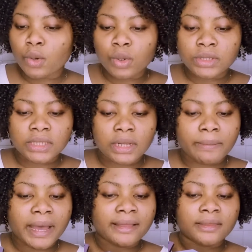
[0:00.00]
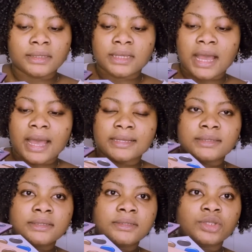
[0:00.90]
good thing about these
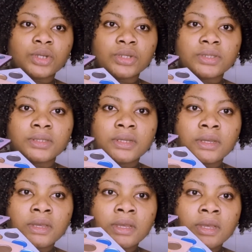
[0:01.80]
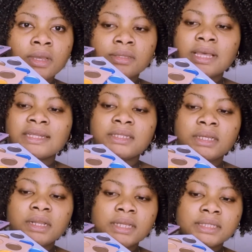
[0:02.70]
guys is just that the
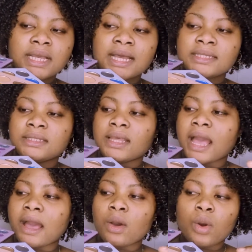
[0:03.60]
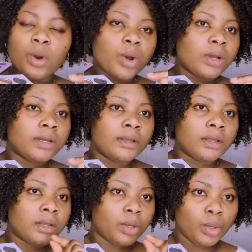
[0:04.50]
glinters, they are all
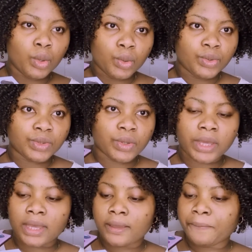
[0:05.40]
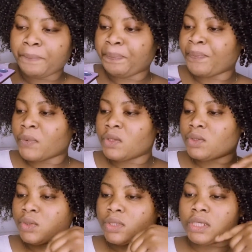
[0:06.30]
loose. Okay,
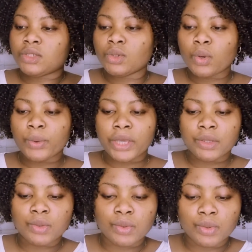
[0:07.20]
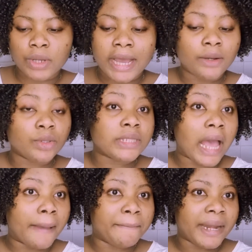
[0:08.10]
so there is no way you cannot
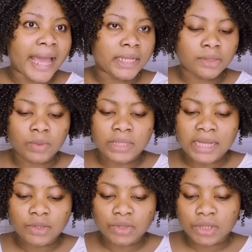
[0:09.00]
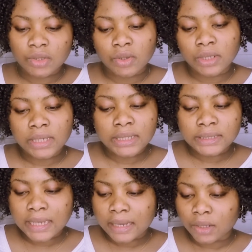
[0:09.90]
apply it without using your
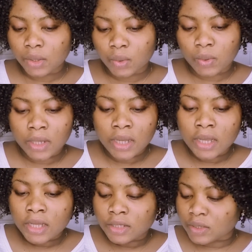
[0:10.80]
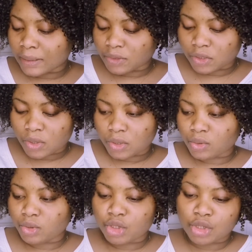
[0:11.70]
glitter glue. So I'm just going
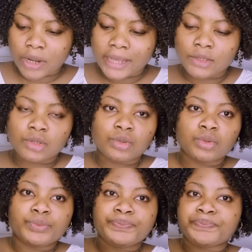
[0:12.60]
to try to